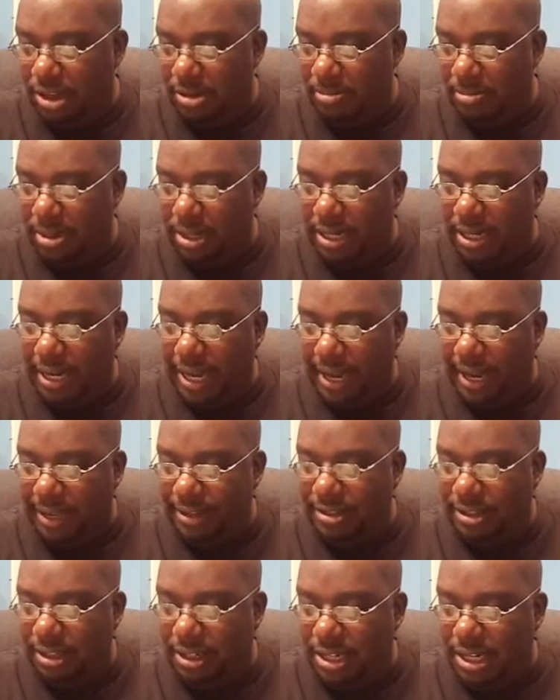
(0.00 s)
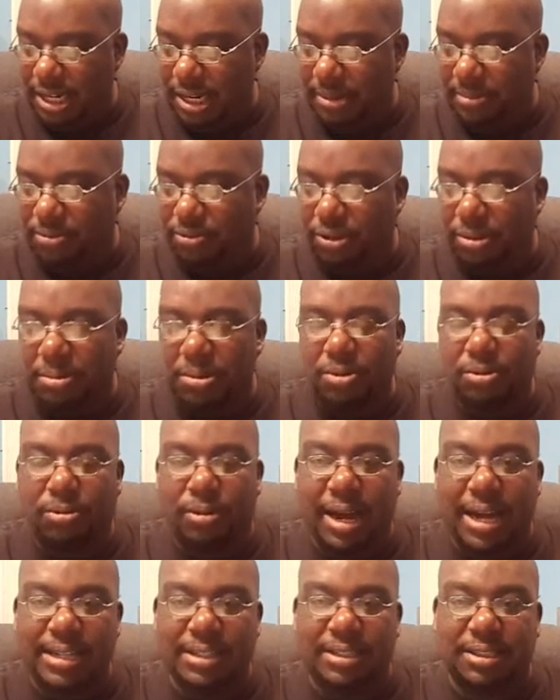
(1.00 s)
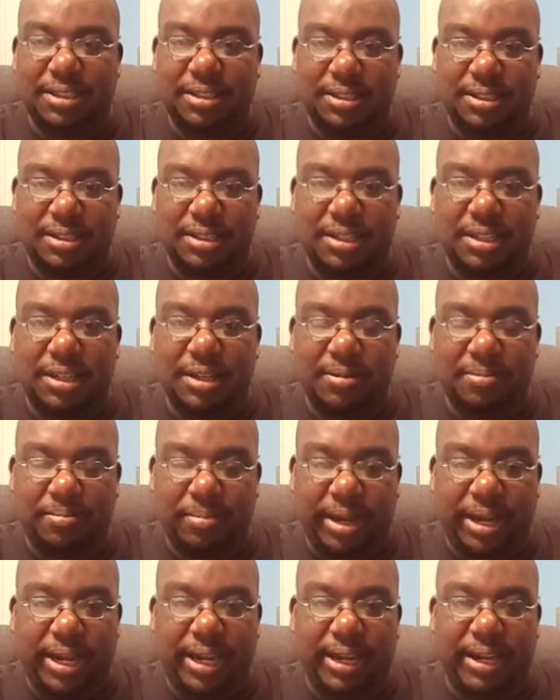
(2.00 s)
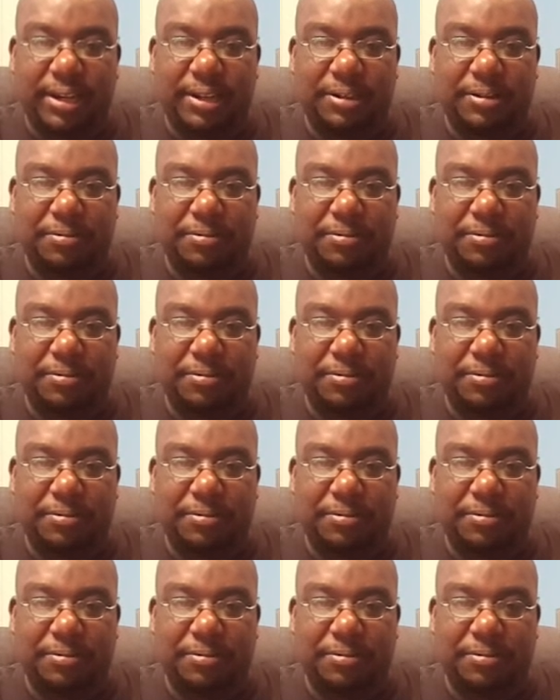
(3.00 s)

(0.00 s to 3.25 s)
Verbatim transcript: but it has to come from a righteous man